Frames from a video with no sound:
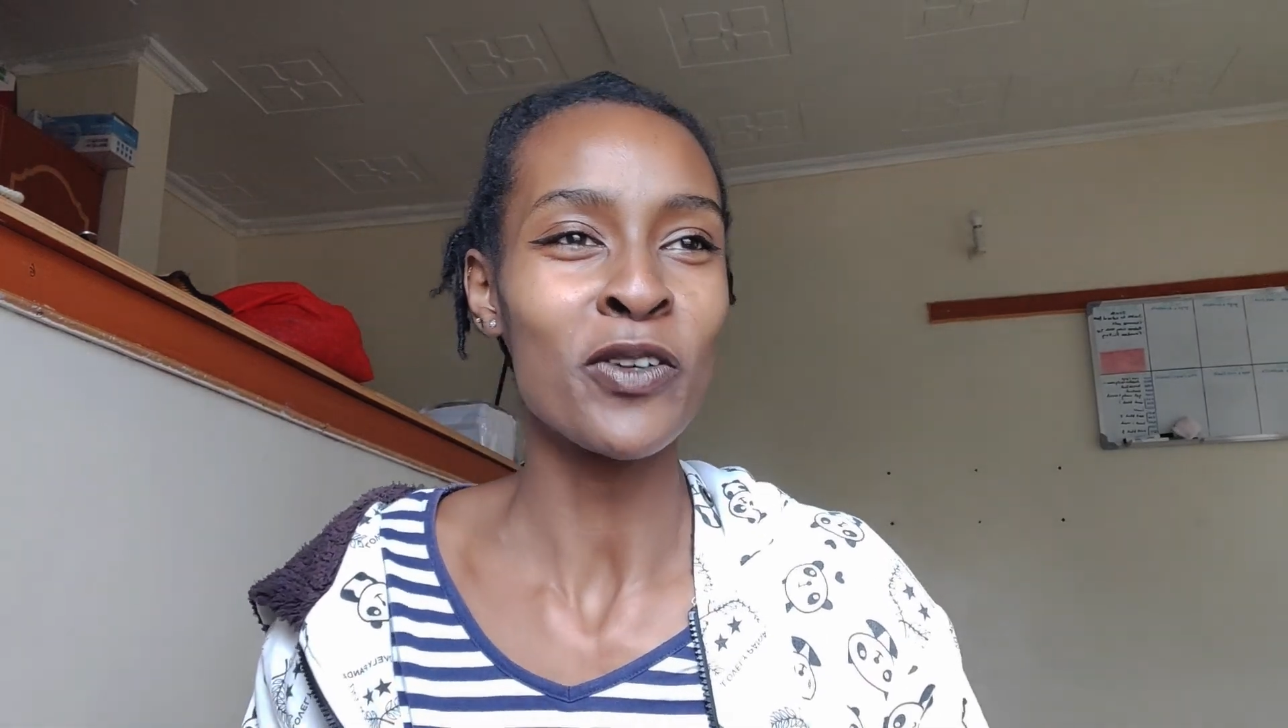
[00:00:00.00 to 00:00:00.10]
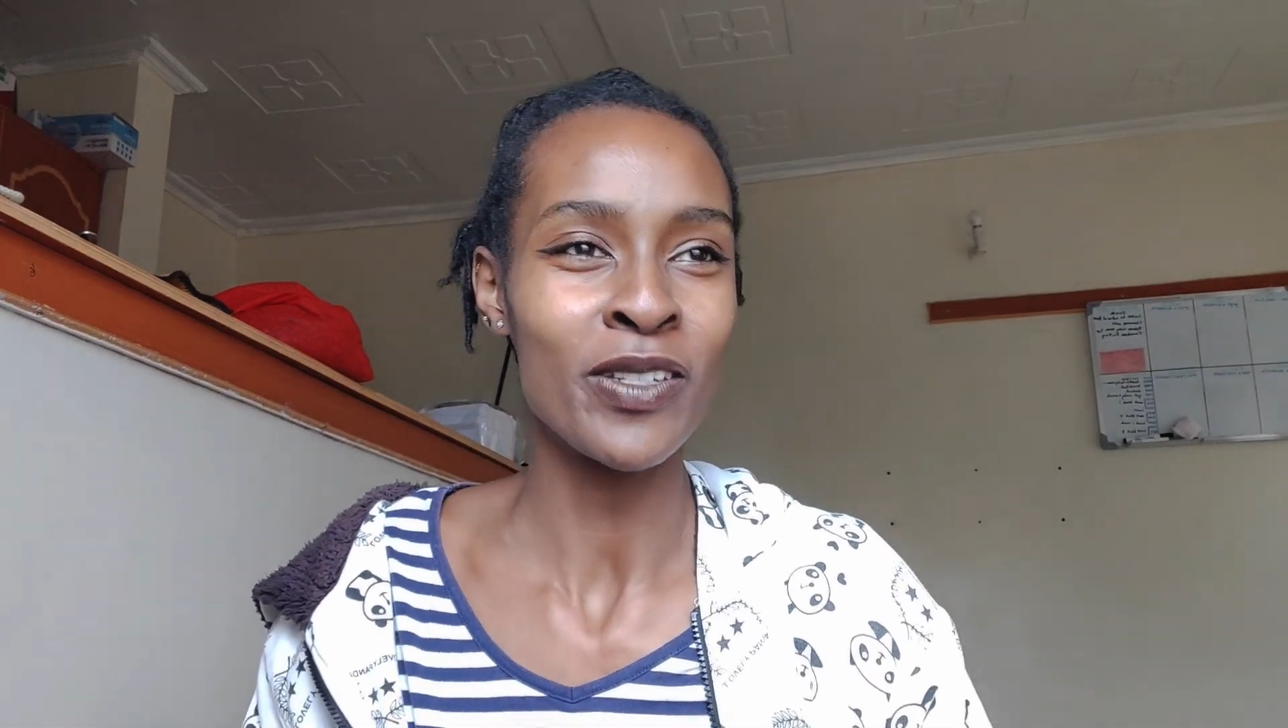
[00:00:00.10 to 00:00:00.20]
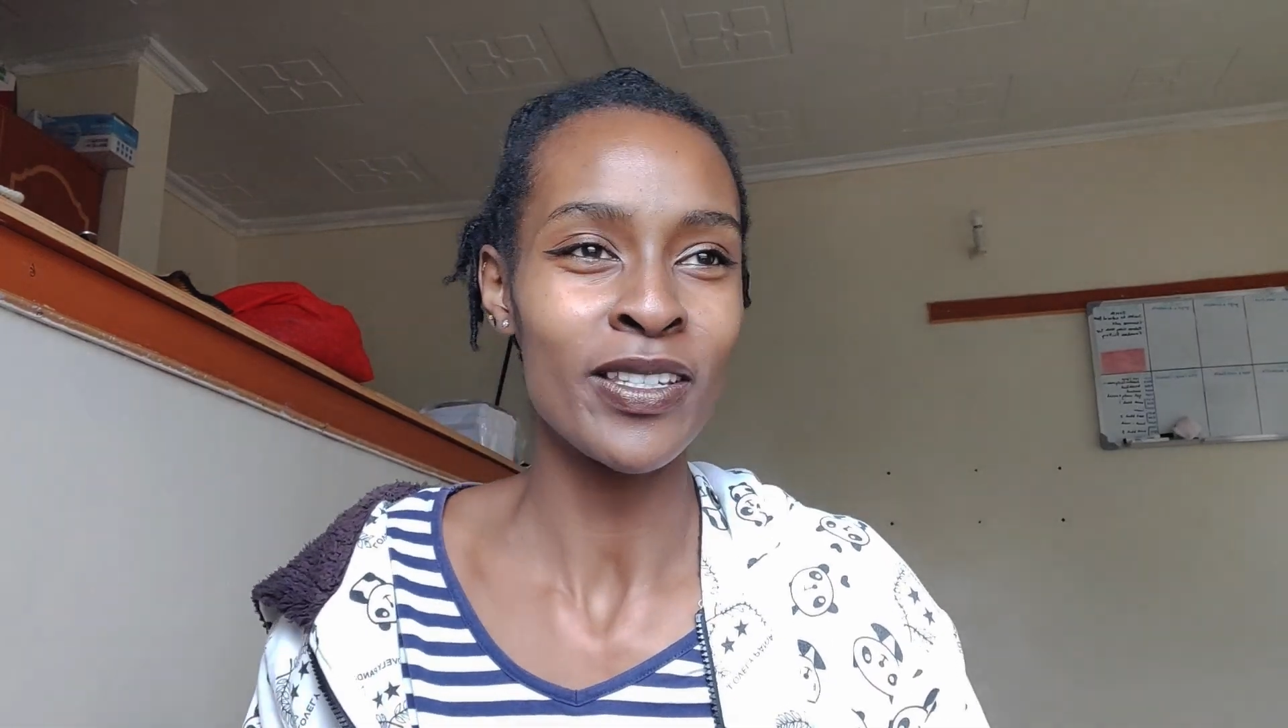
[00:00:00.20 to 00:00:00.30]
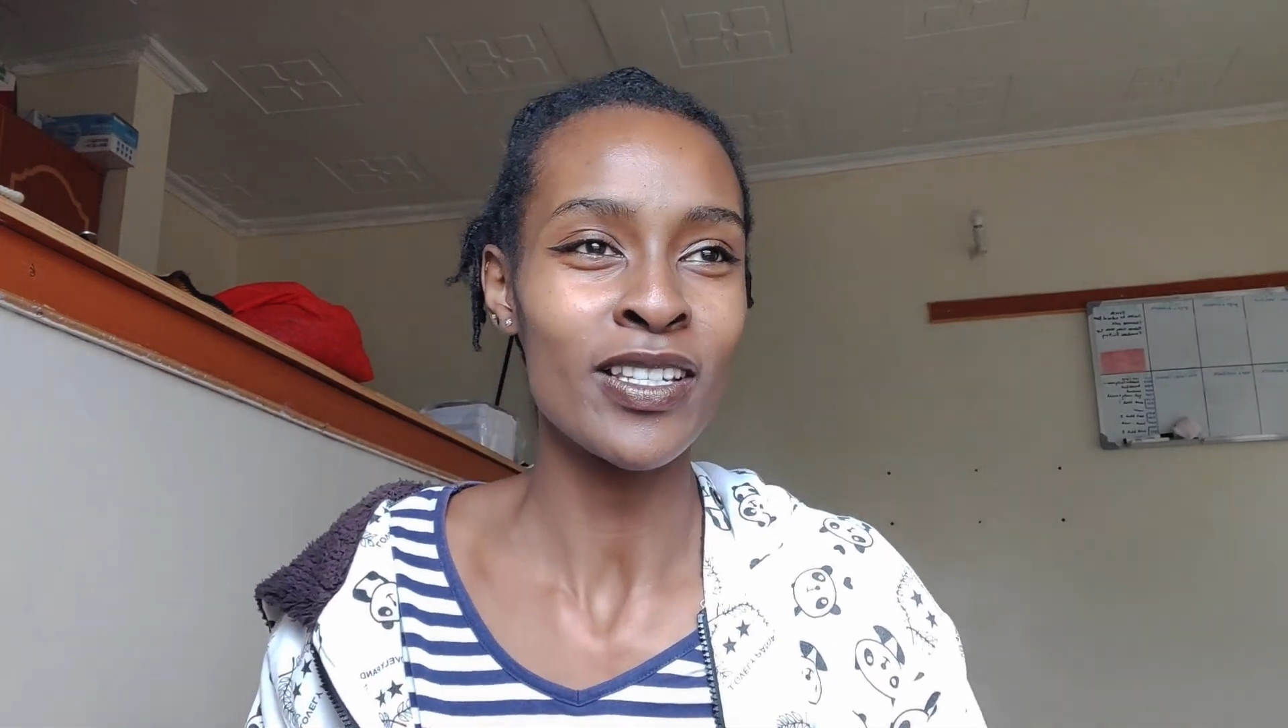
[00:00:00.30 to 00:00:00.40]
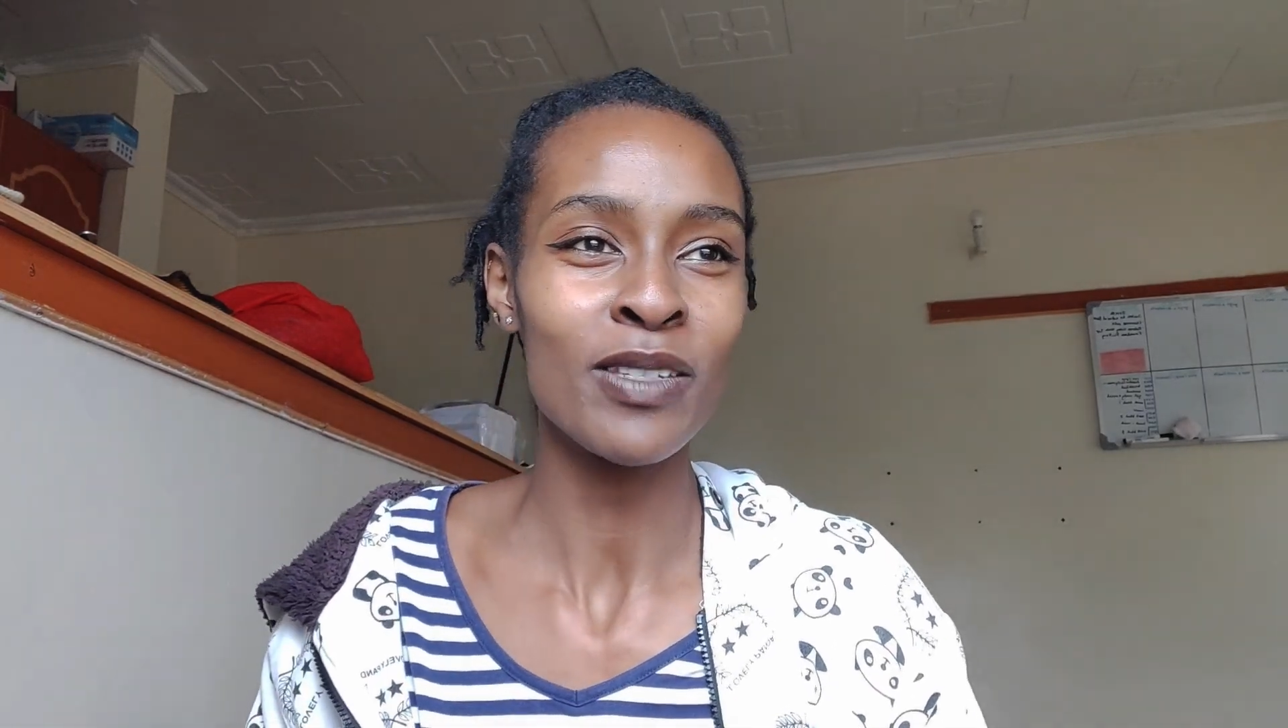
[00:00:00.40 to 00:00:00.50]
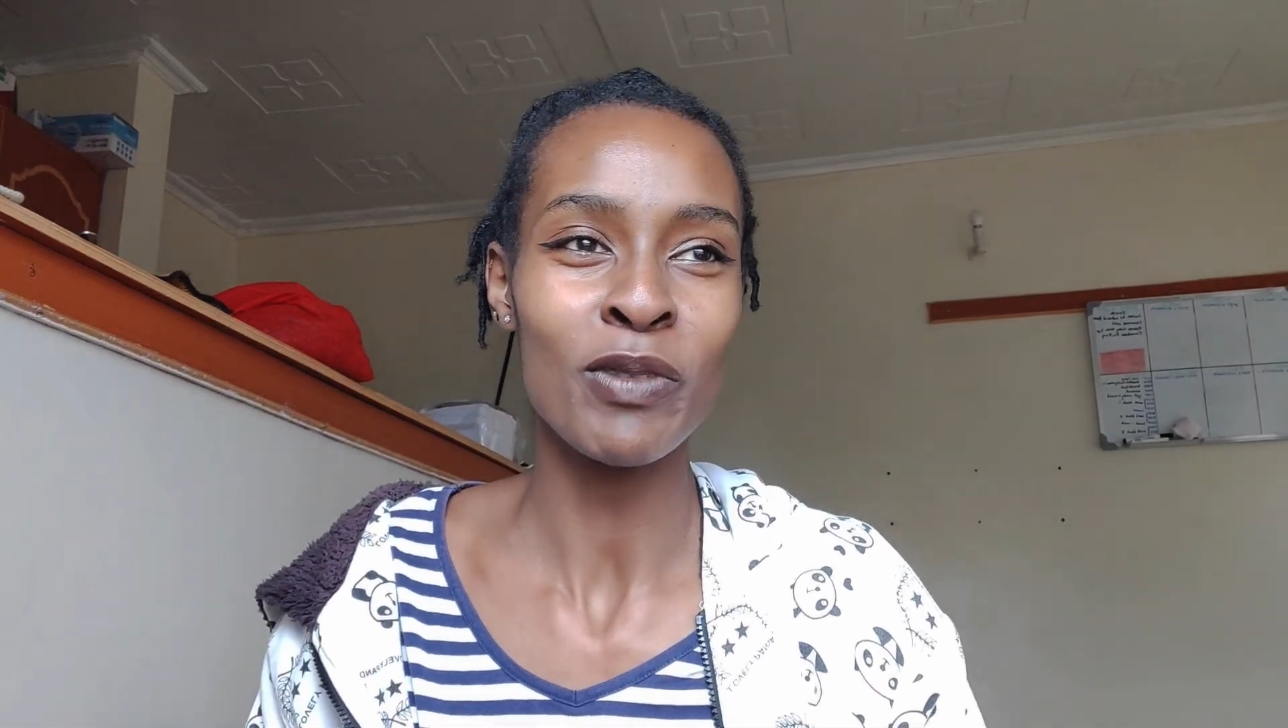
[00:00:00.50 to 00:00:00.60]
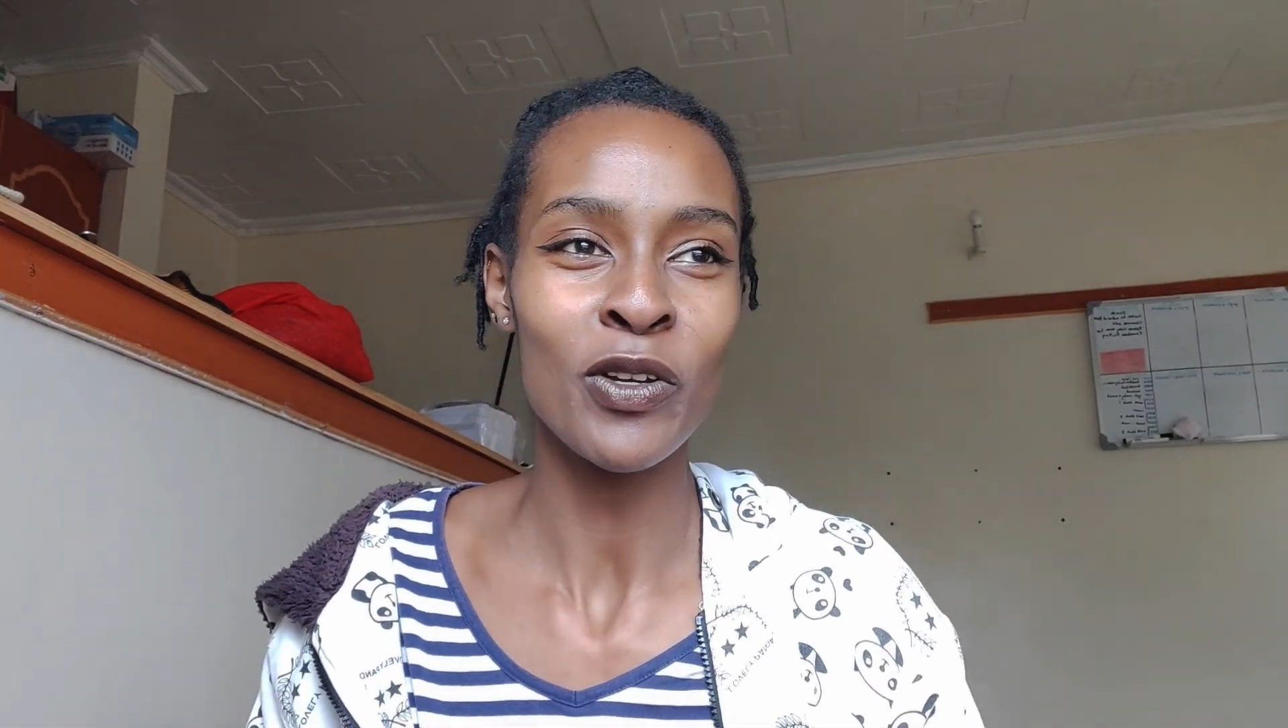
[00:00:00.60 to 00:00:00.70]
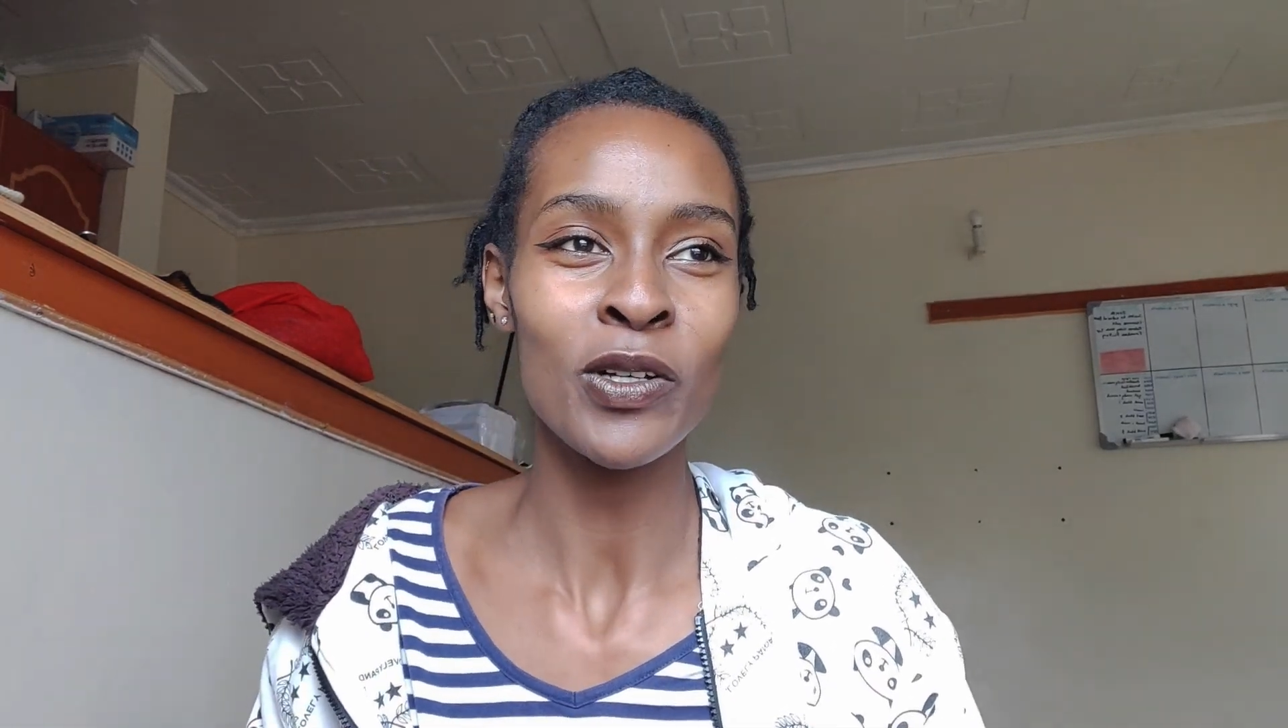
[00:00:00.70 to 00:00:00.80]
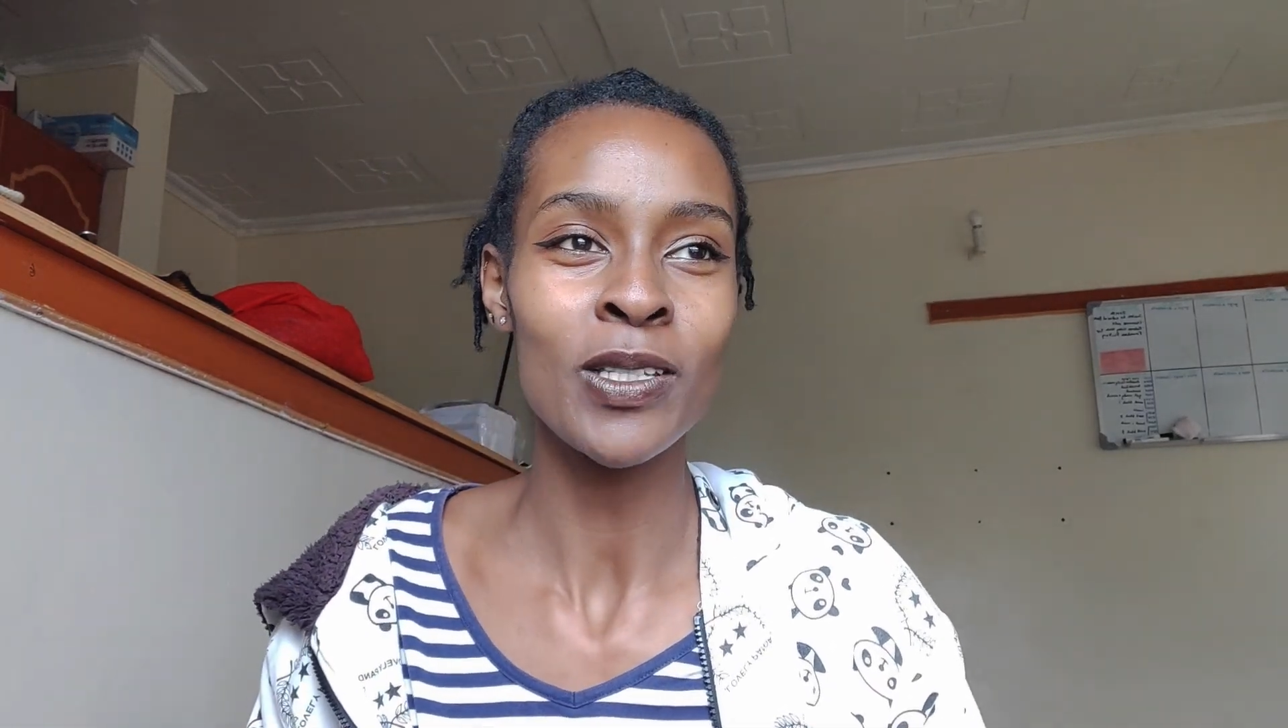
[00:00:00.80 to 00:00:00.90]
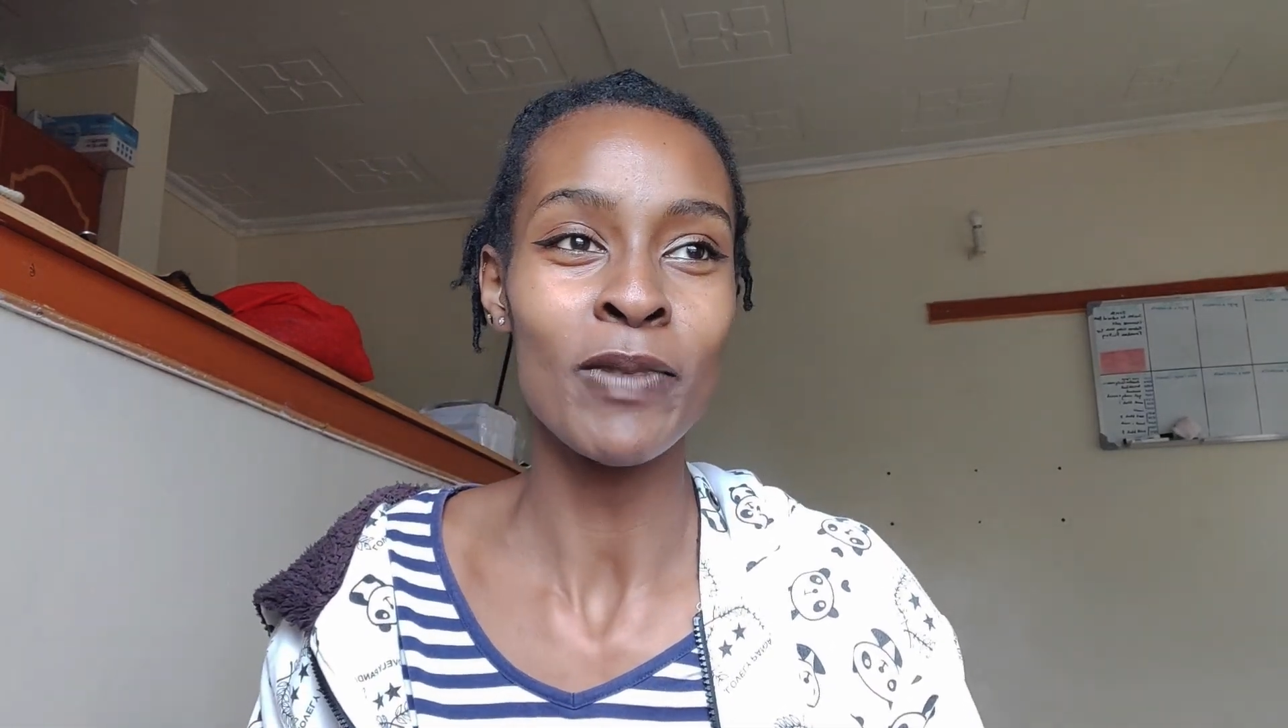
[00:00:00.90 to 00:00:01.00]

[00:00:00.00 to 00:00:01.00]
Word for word: content because